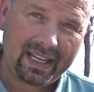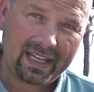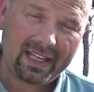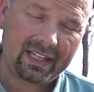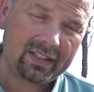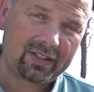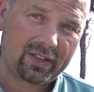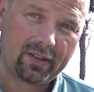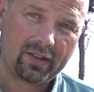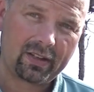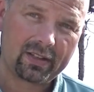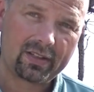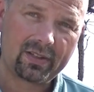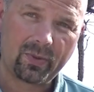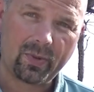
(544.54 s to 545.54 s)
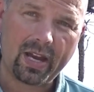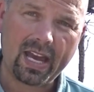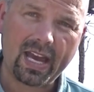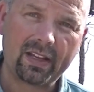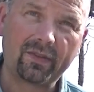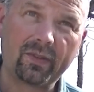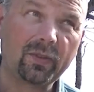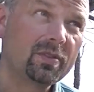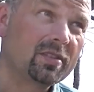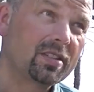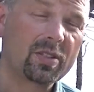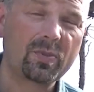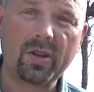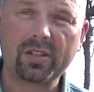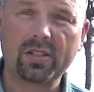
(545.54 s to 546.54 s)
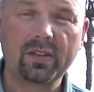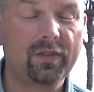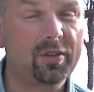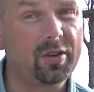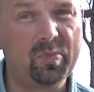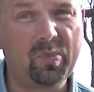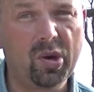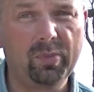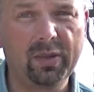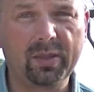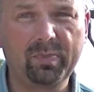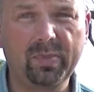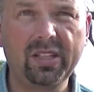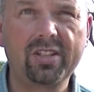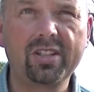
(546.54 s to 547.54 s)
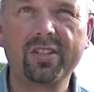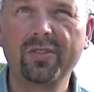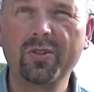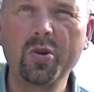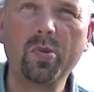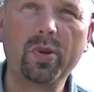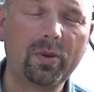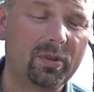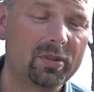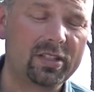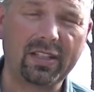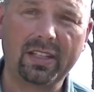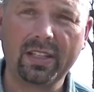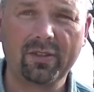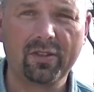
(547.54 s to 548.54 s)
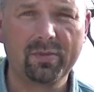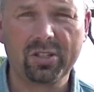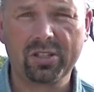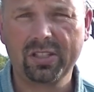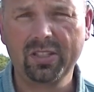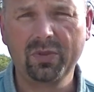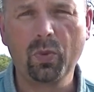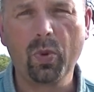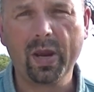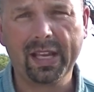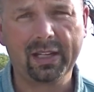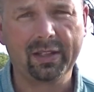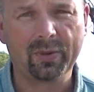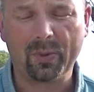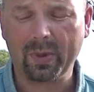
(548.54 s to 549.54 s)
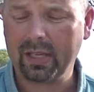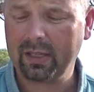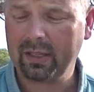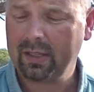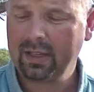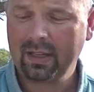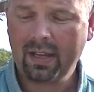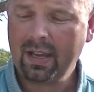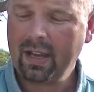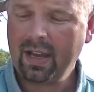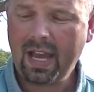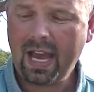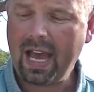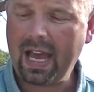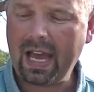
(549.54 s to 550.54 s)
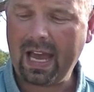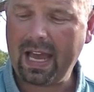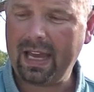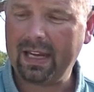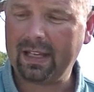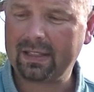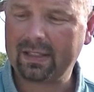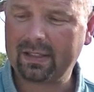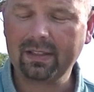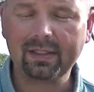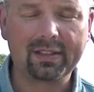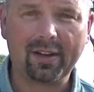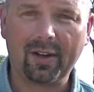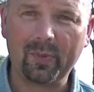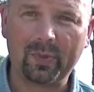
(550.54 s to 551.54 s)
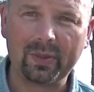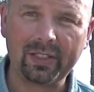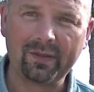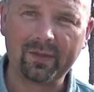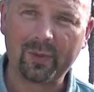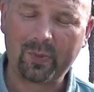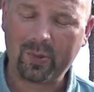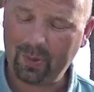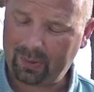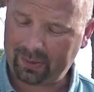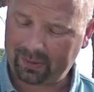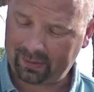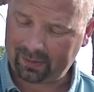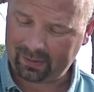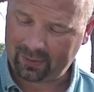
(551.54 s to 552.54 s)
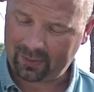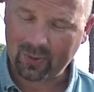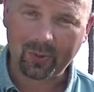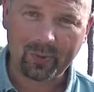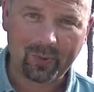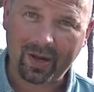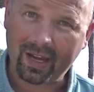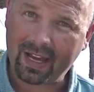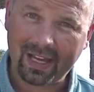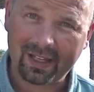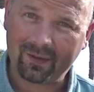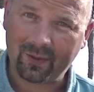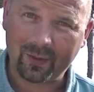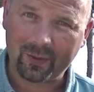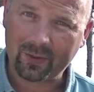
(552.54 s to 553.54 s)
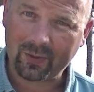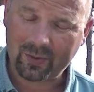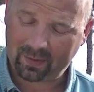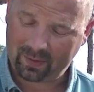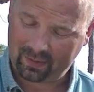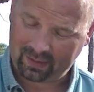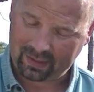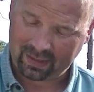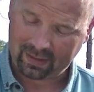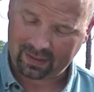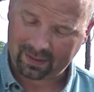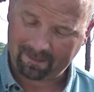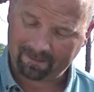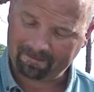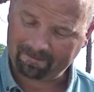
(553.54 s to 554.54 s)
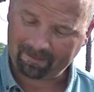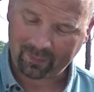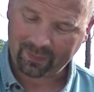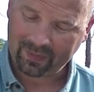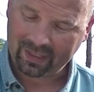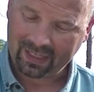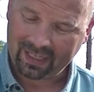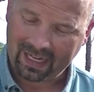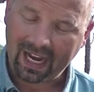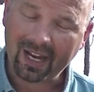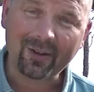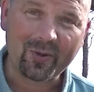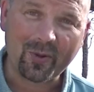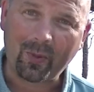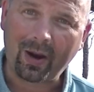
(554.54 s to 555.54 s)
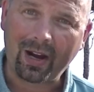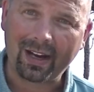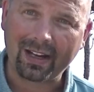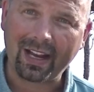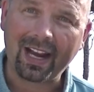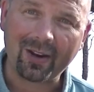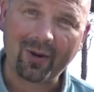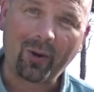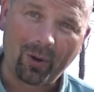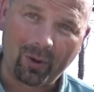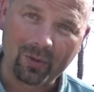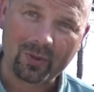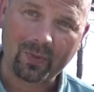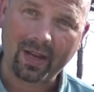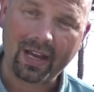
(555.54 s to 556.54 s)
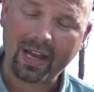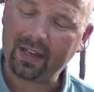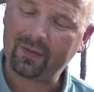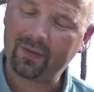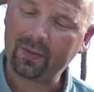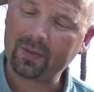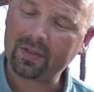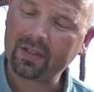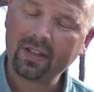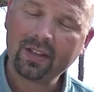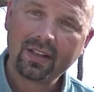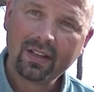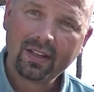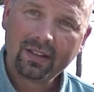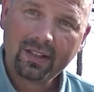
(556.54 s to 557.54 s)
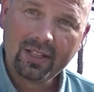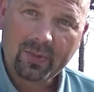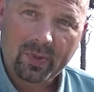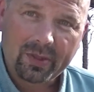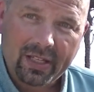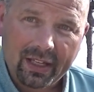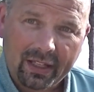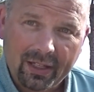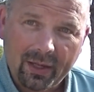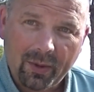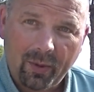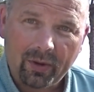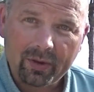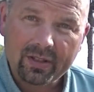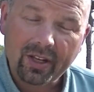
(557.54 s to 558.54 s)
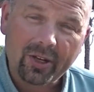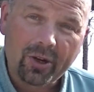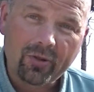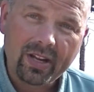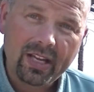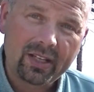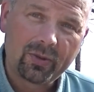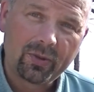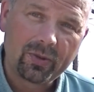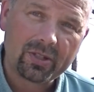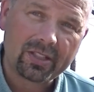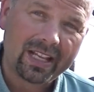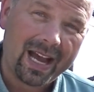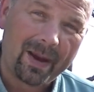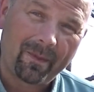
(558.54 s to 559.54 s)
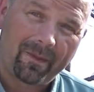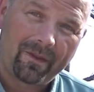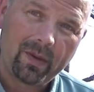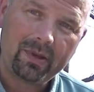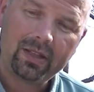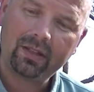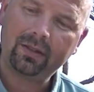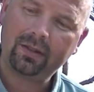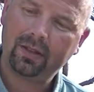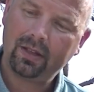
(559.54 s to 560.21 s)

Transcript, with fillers: It is courtesy to wear headphones, especially if you're on a public beach. Nobody wants to hear a machine wailing away. And I still can't believe that people don't wear headphones. Um, I don't know why, I always wear headphones. These particular ones are Grey Ghost Amphibian,